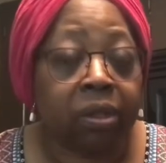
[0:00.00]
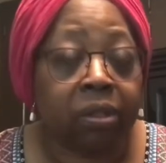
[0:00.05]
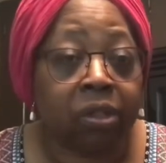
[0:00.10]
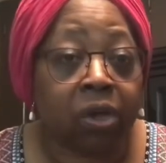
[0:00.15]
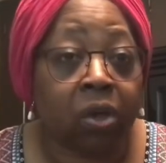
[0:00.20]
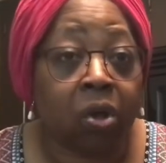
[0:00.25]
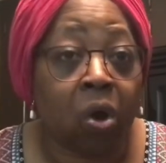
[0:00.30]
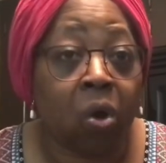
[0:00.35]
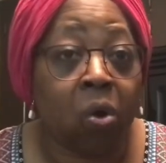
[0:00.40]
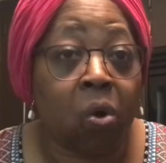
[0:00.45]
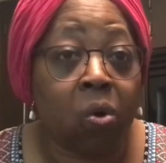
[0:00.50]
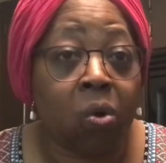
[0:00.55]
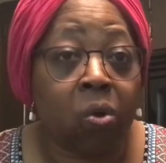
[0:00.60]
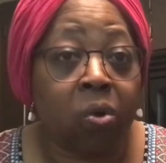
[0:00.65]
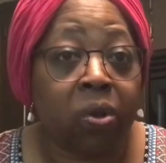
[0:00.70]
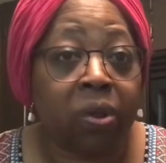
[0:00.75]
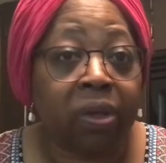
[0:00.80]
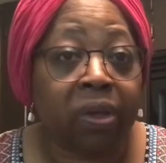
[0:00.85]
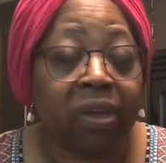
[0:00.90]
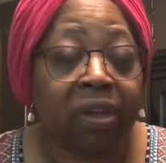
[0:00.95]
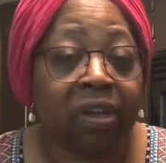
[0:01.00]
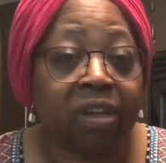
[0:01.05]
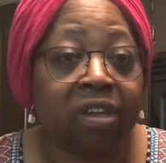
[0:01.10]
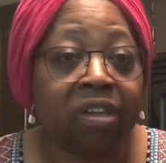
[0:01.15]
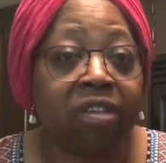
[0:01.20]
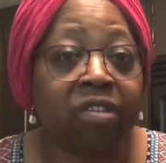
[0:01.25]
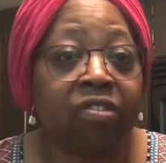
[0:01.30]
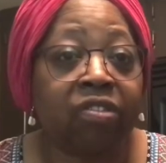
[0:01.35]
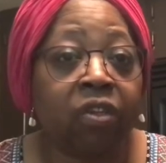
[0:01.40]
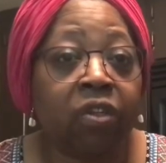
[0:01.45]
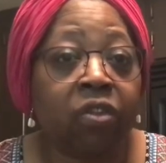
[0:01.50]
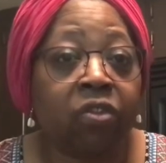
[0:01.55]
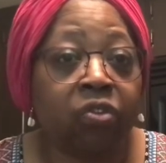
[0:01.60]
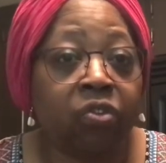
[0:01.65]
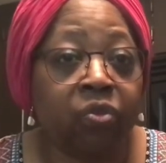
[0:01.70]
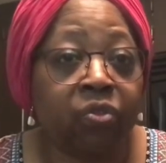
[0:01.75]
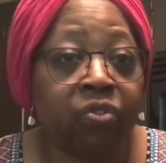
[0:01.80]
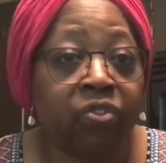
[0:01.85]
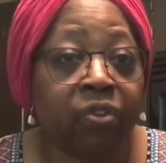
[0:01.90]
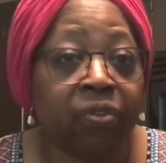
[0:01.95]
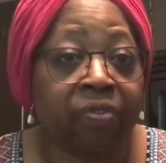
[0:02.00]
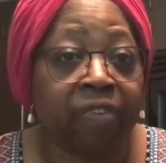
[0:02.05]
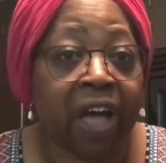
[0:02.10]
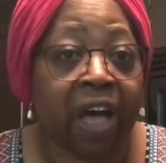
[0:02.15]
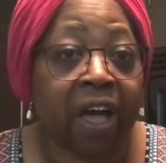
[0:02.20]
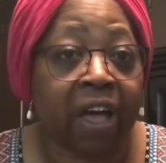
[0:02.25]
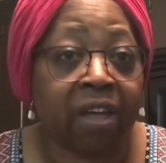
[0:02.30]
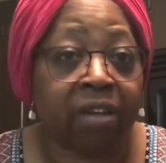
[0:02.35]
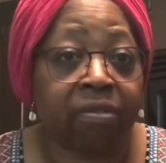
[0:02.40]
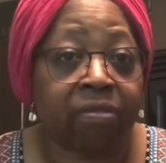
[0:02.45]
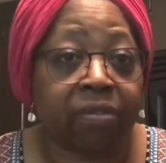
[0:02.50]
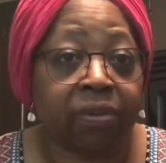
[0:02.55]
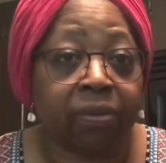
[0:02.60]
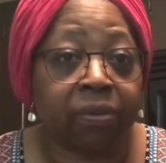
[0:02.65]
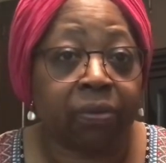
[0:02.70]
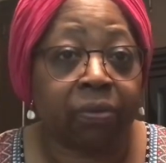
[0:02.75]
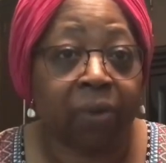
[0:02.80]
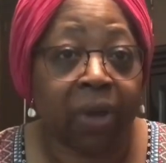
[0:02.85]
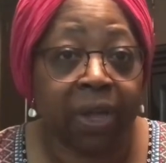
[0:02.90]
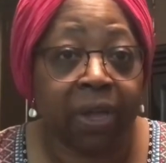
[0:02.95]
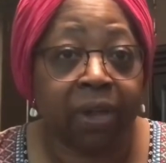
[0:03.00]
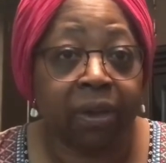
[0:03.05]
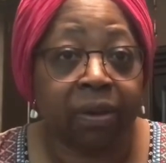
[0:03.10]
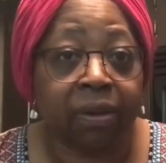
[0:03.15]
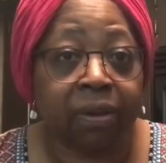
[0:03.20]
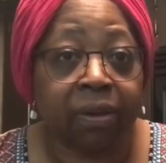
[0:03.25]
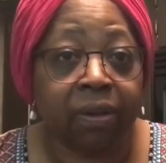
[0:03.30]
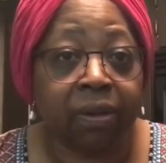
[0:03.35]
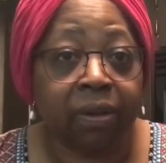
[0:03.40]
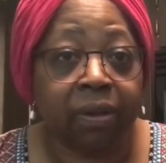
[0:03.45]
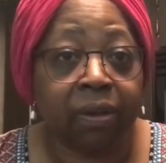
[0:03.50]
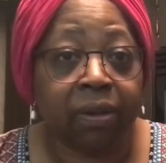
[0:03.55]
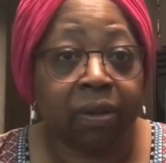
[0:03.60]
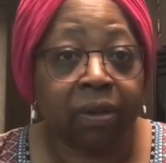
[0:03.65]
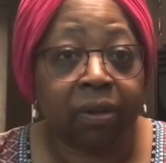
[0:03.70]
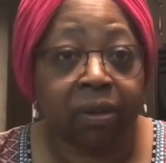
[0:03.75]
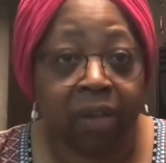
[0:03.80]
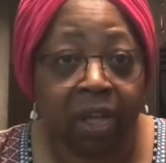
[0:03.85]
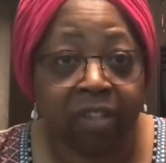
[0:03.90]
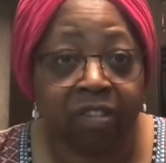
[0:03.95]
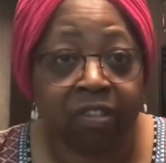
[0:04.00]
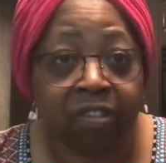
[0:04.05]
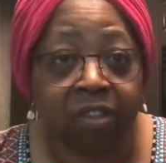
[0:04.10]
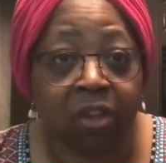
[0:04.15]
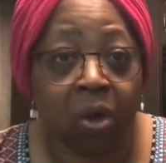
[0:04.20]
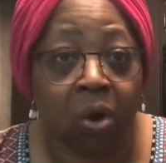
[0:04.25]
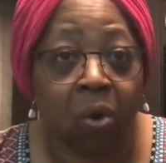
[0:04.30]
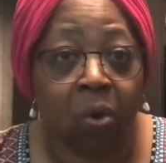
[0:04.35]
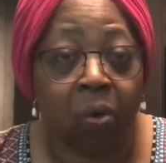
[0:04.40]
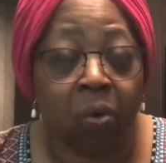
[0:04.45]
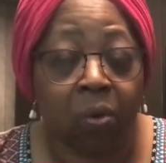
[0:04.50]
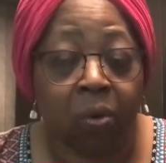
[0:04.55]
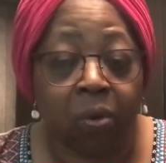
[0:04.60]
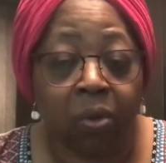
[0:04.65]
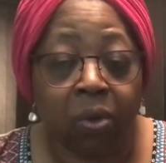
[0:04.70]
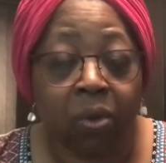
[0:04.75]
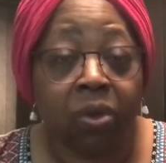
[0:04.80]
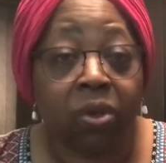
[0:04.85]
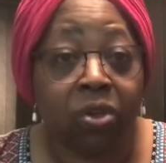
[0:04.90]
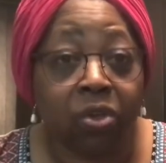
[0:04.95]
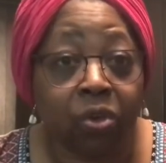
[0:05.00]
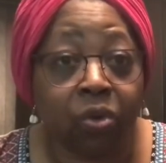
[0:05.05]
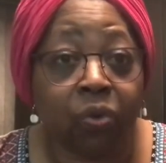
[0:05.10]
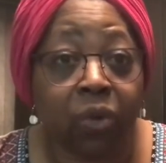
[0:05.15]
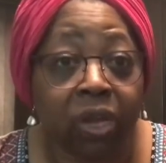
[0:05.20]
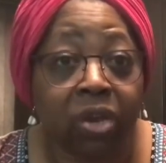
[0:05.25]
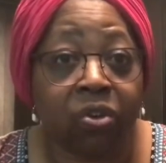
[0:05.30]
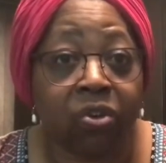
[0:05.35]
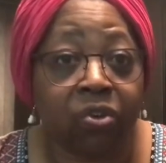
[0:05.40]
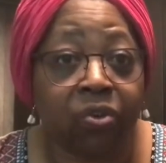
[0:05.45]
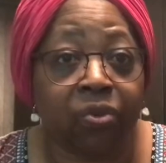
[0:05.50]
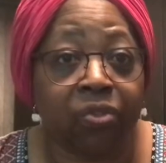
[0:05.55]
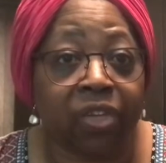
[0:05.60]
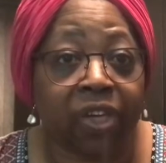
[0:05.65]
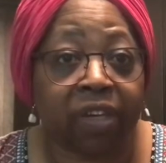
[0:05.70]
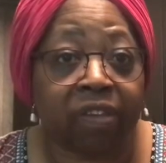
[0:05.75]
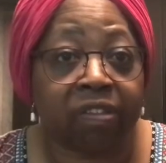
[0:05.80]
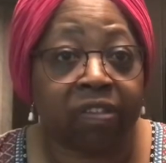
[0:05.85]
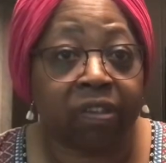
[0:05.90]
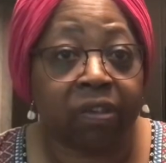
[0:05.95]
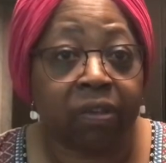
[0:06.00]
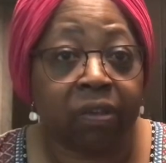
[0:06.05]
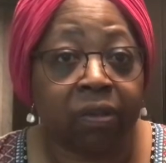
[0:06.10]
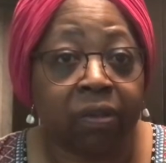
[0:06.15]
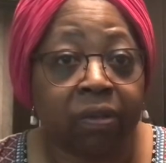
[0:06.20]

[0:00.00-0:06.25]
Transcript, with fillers: The goal is to survive, right? That's the goal. You can do this.